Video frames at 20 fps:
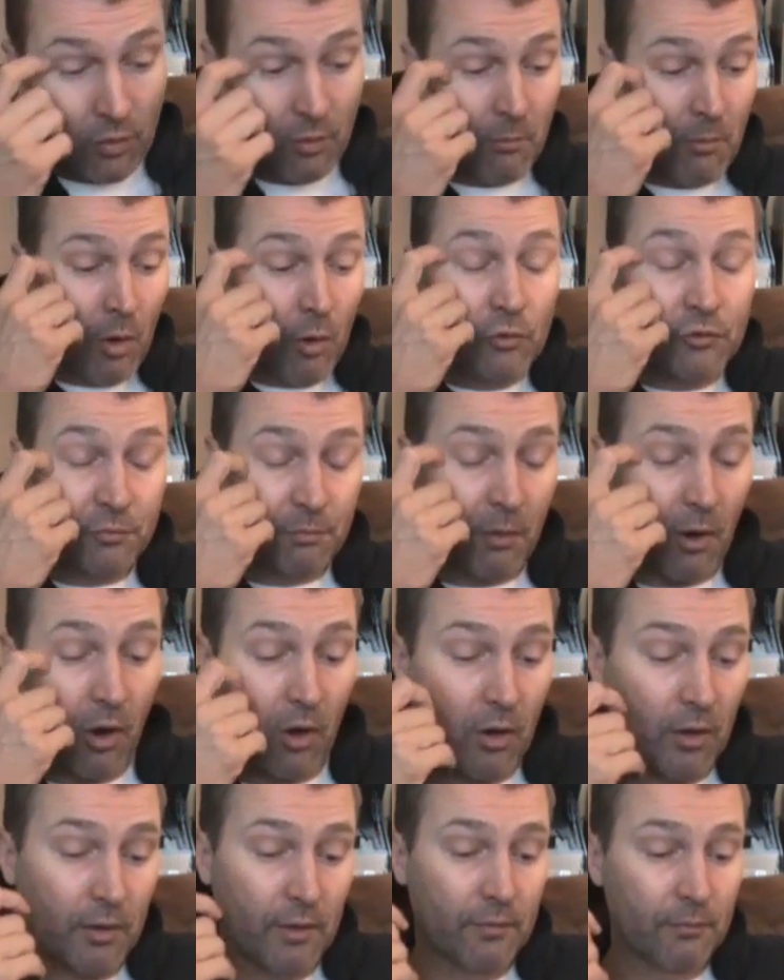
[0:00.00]
the most
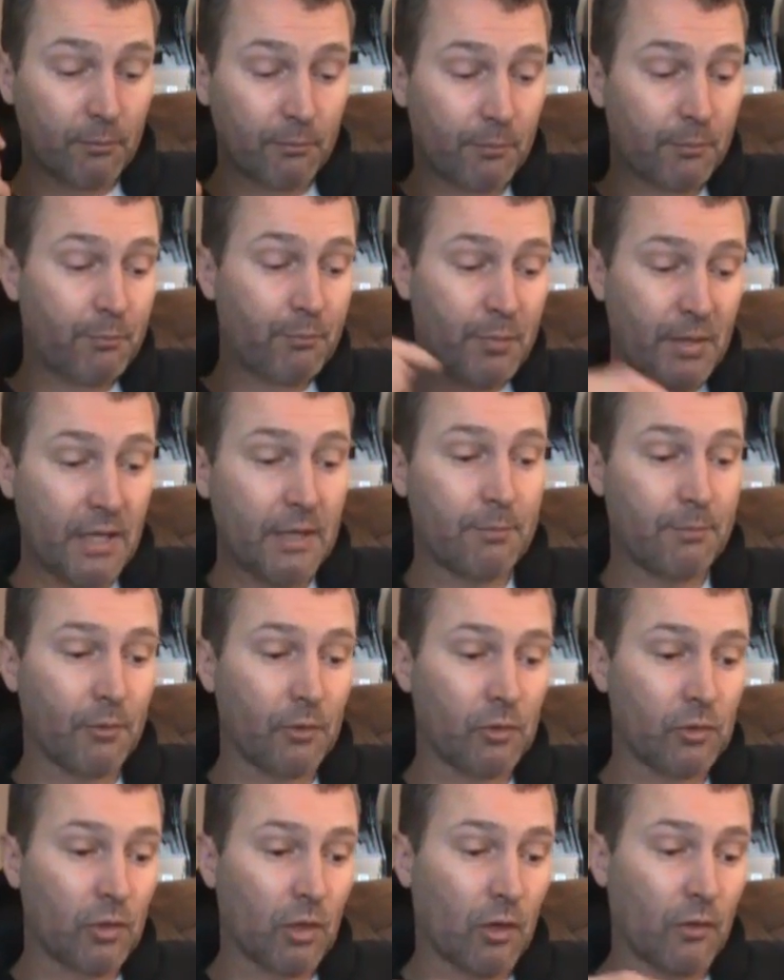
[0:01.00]
part,
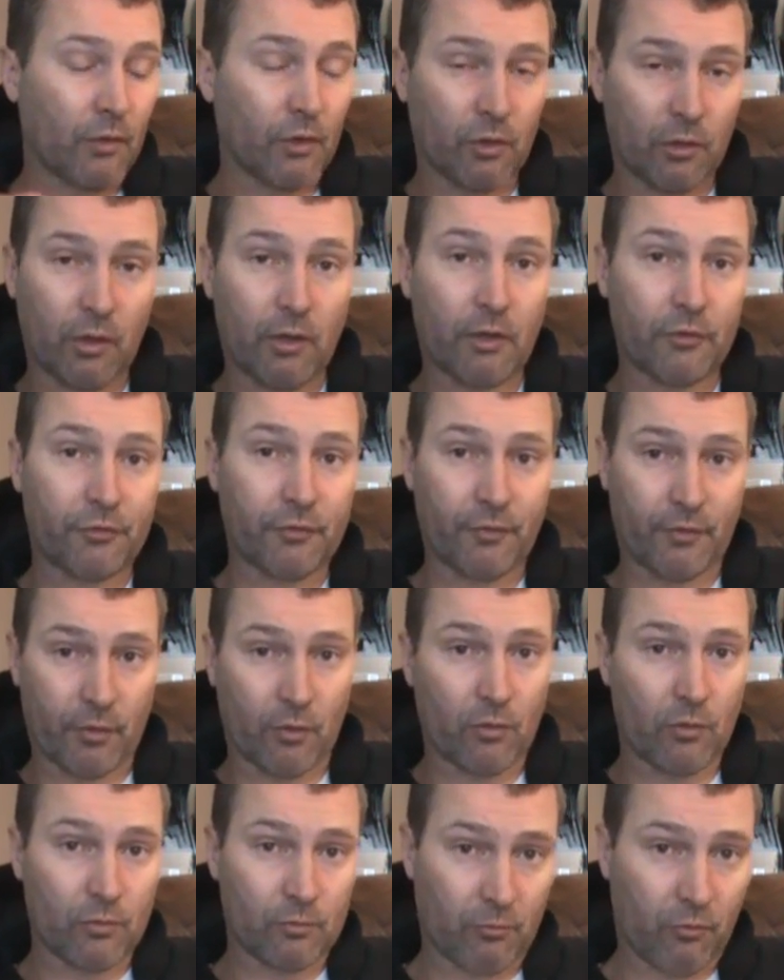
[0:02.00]
people are the cause of
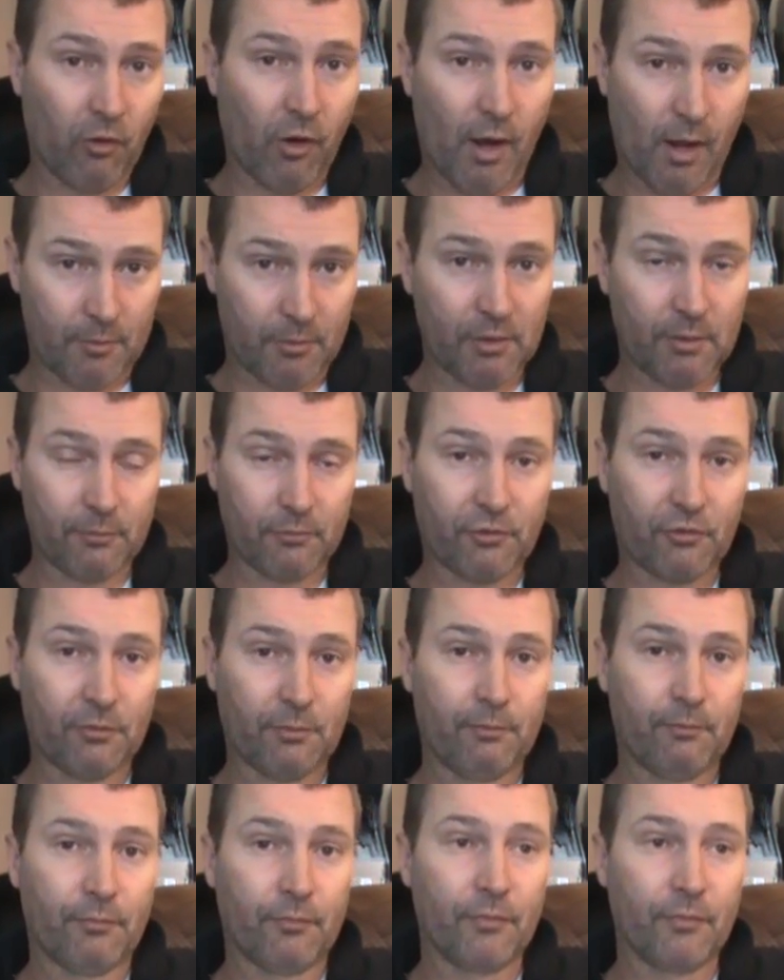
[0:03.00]
their own problems.